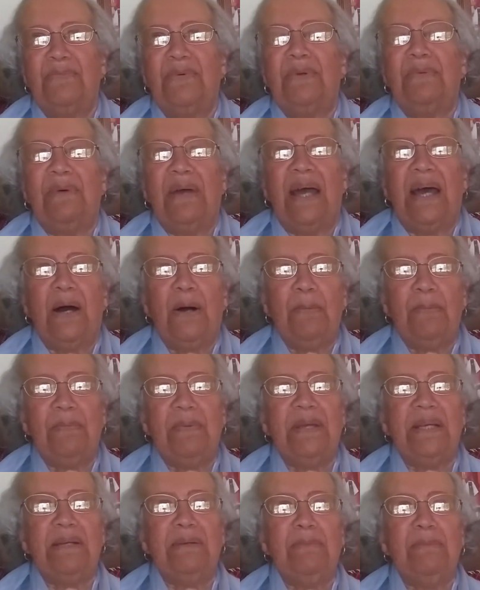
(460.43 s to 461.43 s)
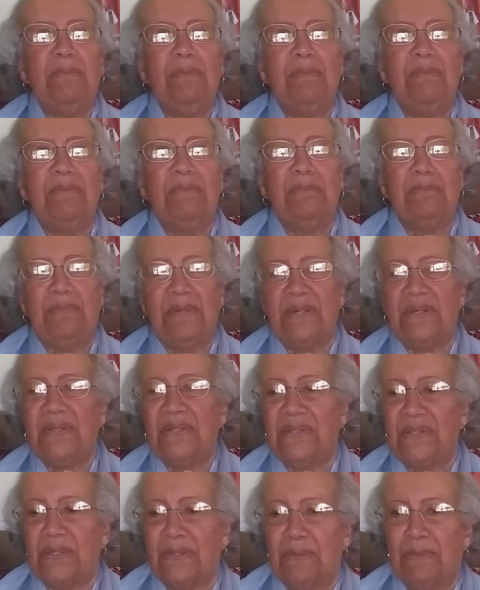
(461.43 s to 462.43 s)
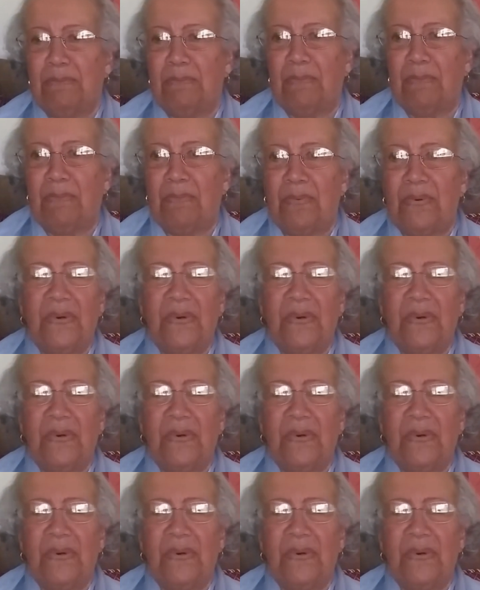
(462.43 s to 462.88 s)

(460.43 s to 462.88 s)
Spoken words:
we were helping build the